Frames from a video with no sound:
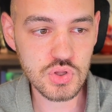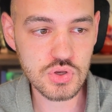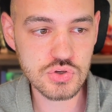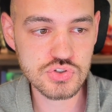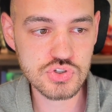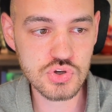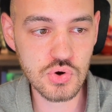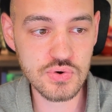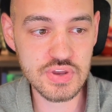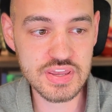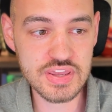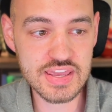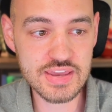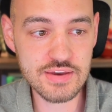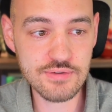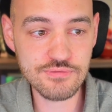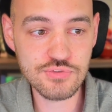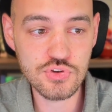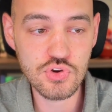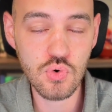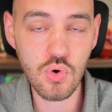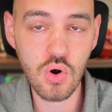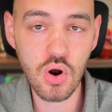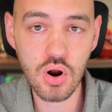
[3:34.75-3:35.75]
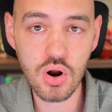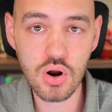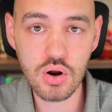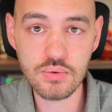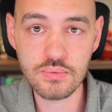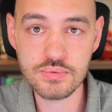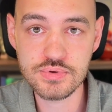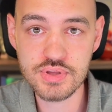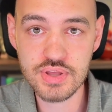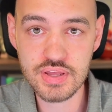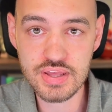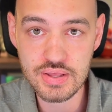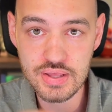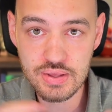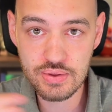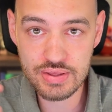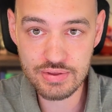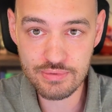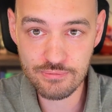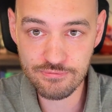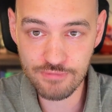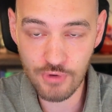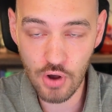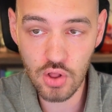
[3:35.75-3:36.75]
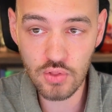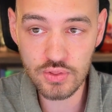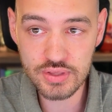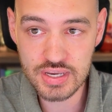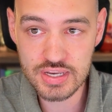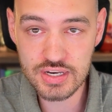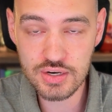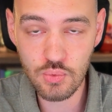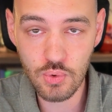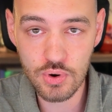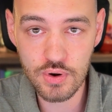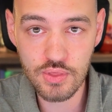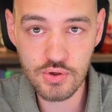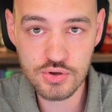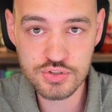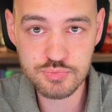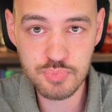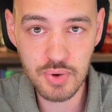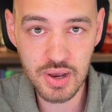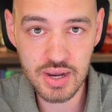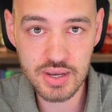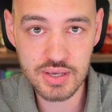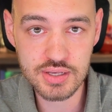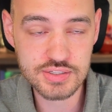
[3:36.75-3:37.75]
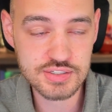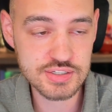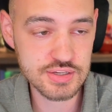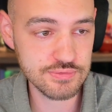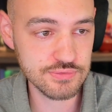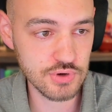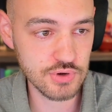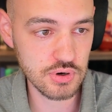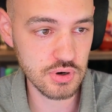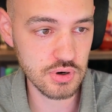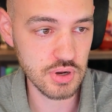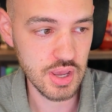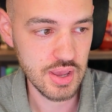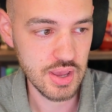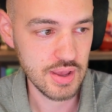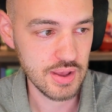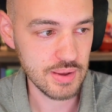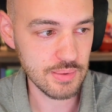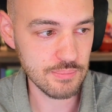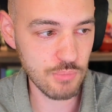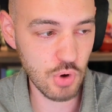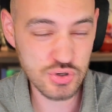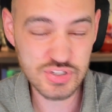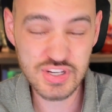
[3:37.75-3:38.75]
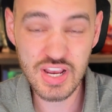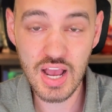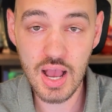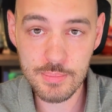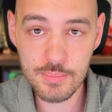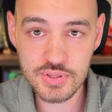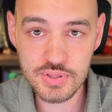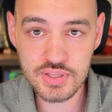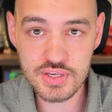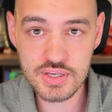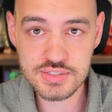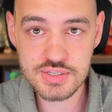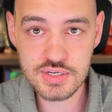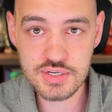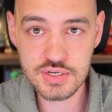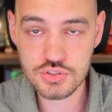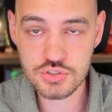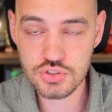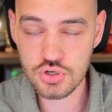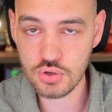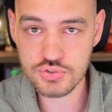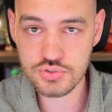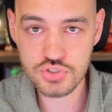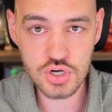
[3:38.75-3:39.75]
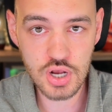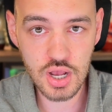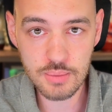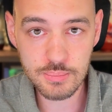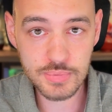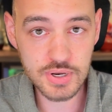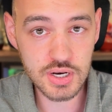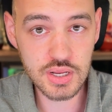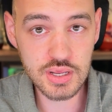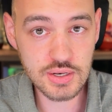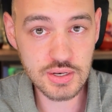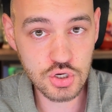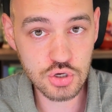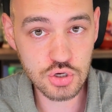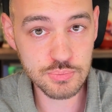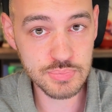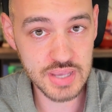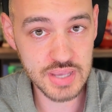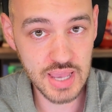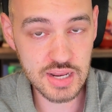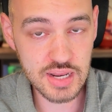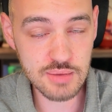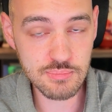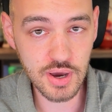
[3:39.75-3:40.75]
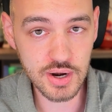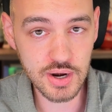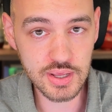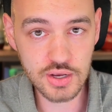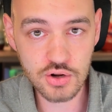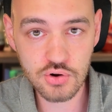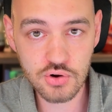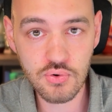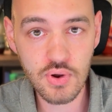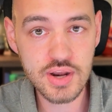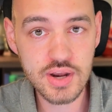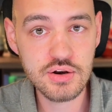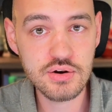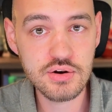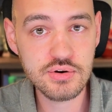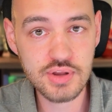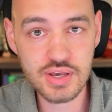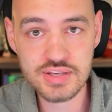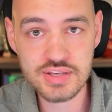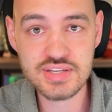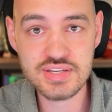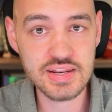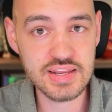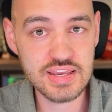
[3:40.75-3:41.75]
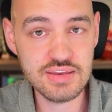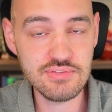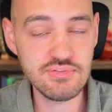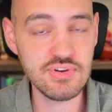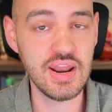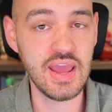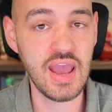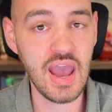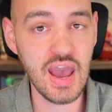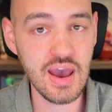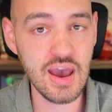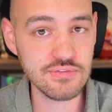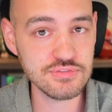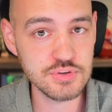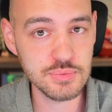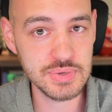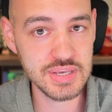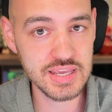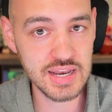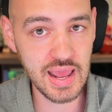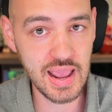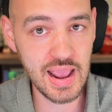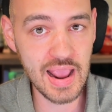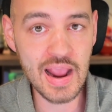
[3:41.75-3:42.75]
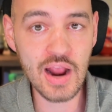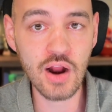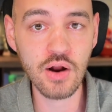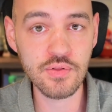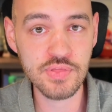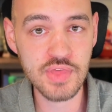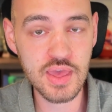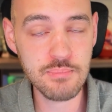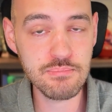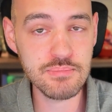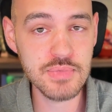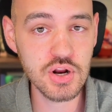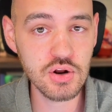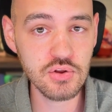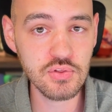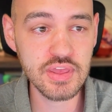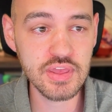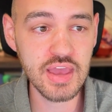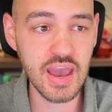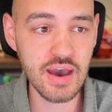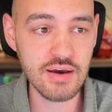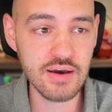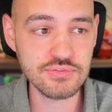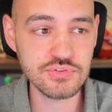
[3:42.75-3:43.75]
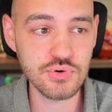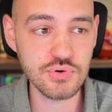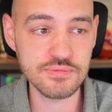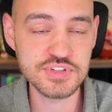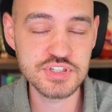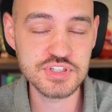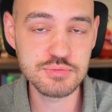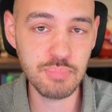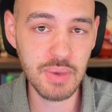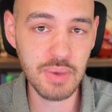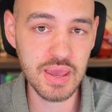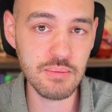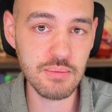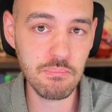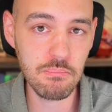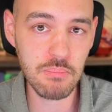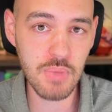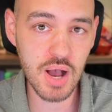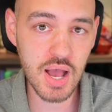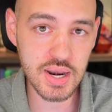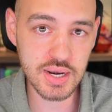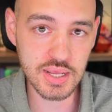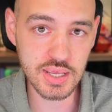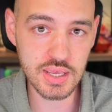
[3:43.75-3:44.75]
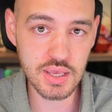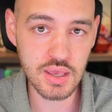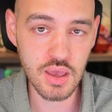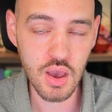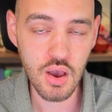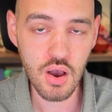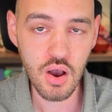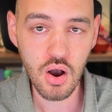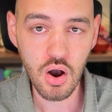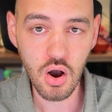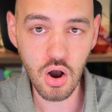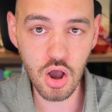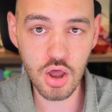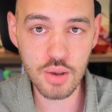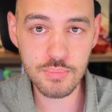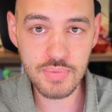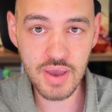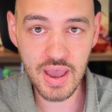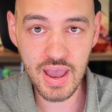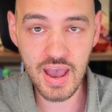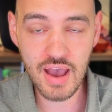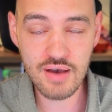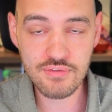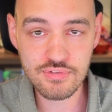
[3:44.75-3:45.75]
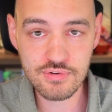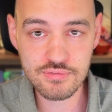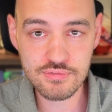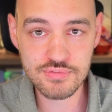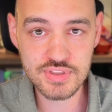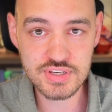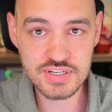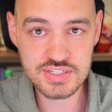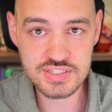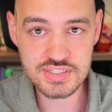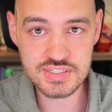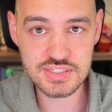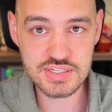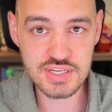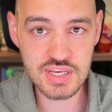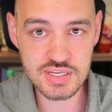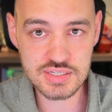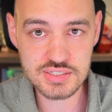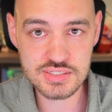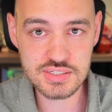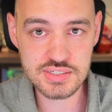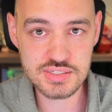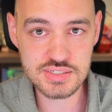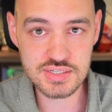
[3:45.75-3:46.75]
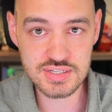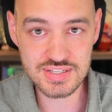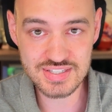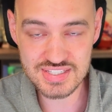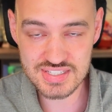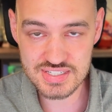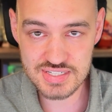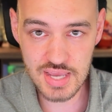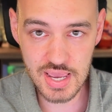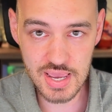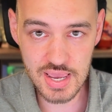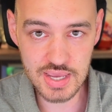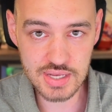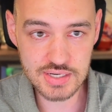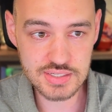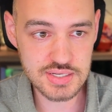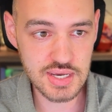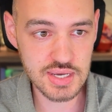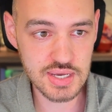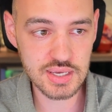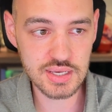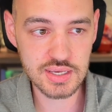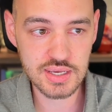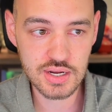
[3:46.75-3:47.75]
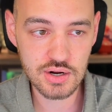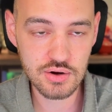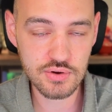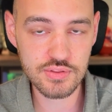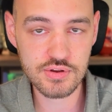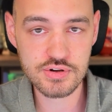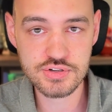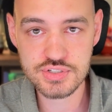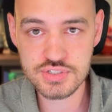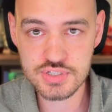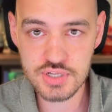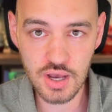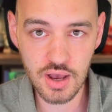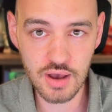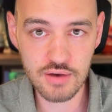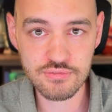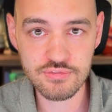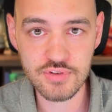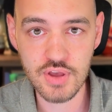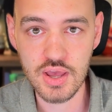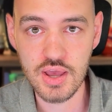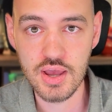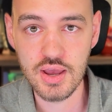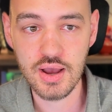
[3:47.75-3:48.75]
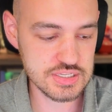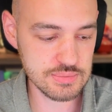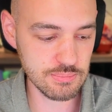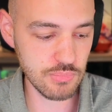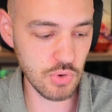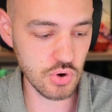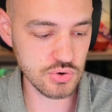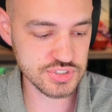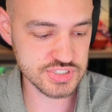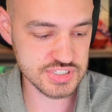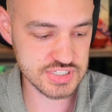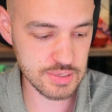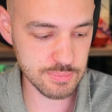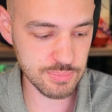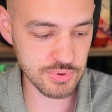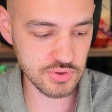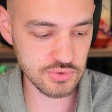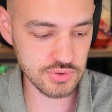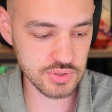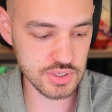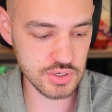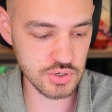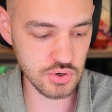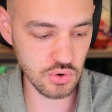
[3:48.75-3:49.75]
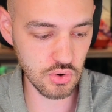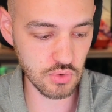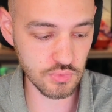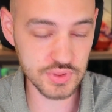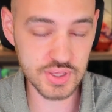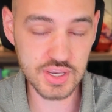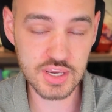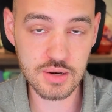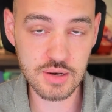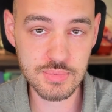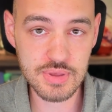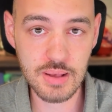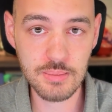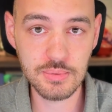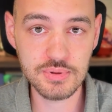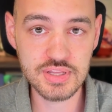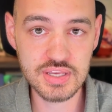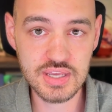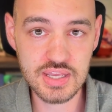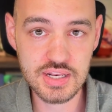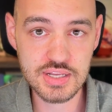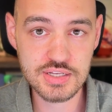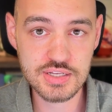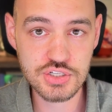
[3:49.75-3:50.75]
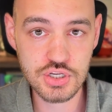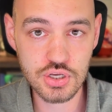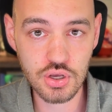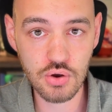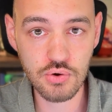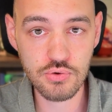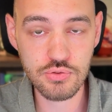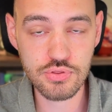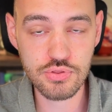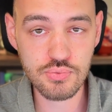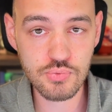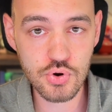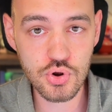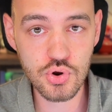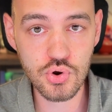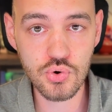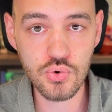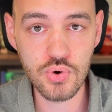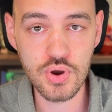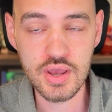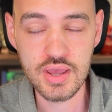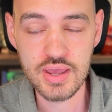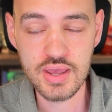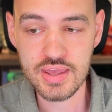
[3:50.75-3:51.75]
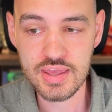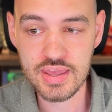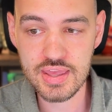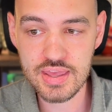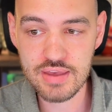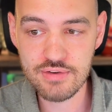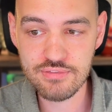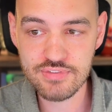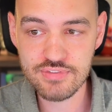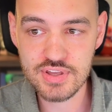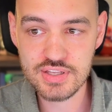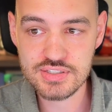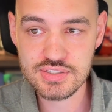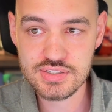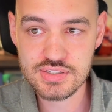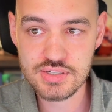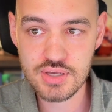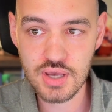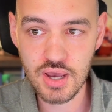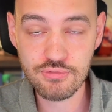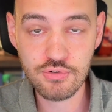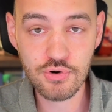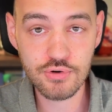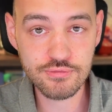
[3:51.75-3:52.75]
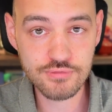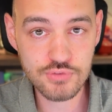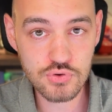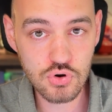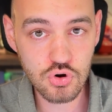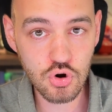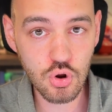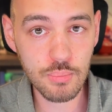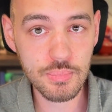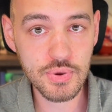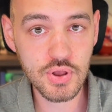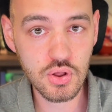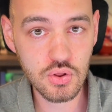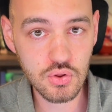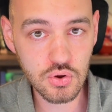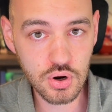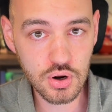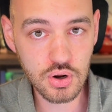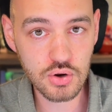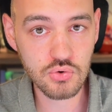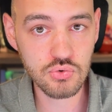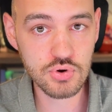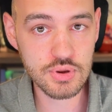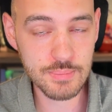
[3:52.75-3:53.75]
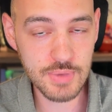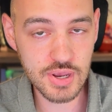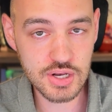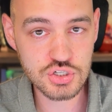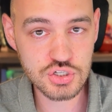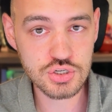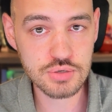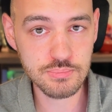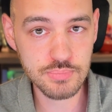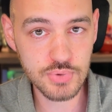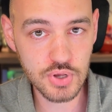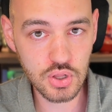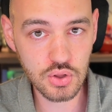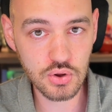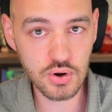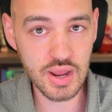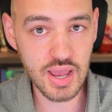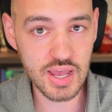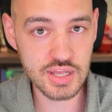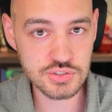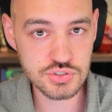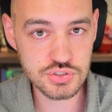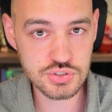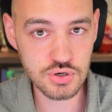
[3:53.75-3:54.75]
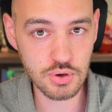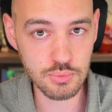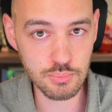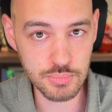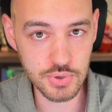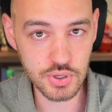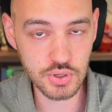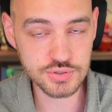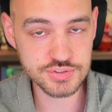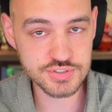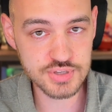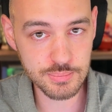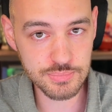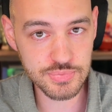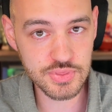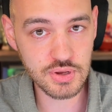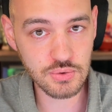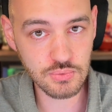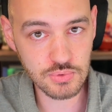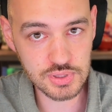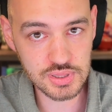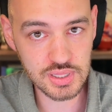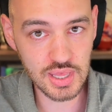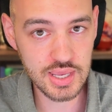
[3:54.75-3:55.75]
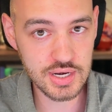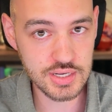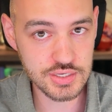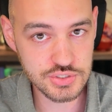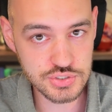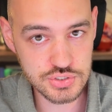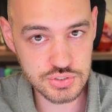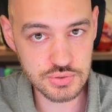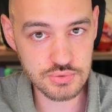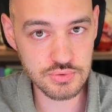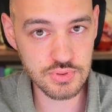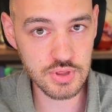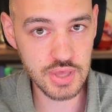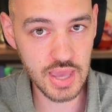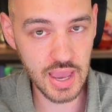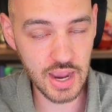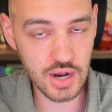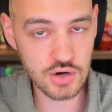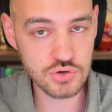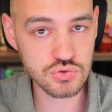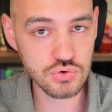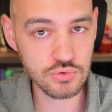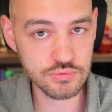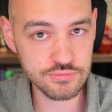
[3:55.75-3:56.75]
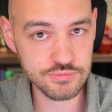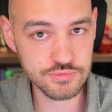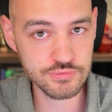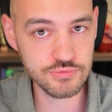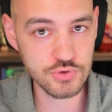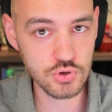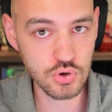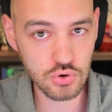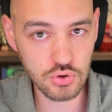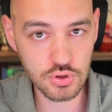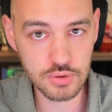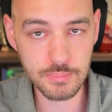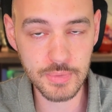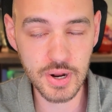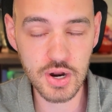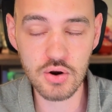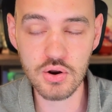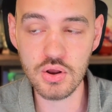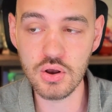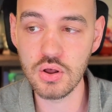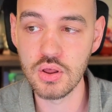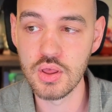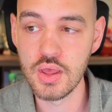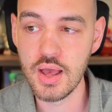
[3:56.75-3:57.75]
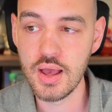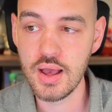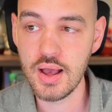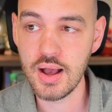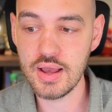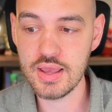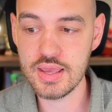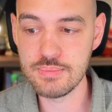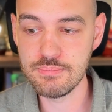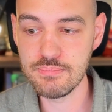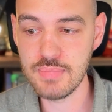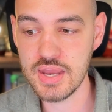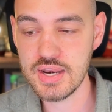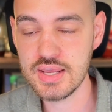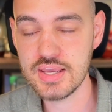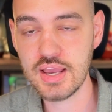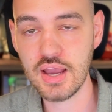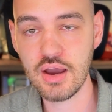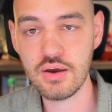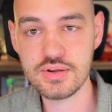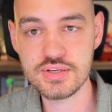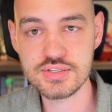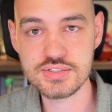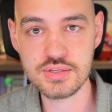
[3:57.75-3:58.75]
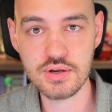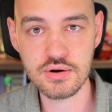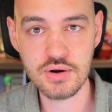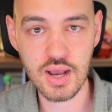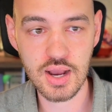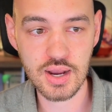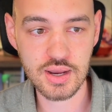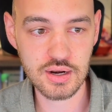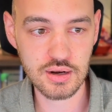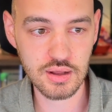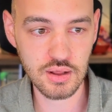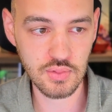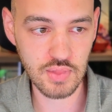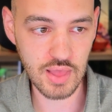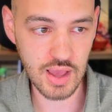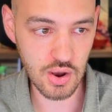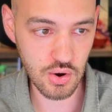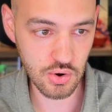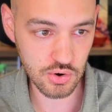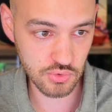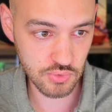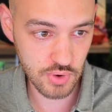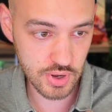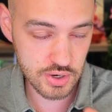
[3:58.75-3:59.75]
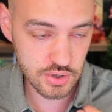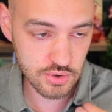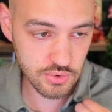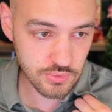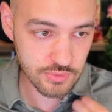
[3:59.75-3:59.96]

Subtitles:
So if you are falling into one of those buckets, most commonly it's an adult child, but it could be anybody. A creditor doesn't even have to be an heir. They merely have to have spent money on behalf of the deceased's estate, taking care of their stuff. Most typically, you're only going to be able to get it to go through if it's for a funeral bill or a cremation bill or a headstone bill, something related to the actual funeral and burial. In many counties, they're not going to allow a creditor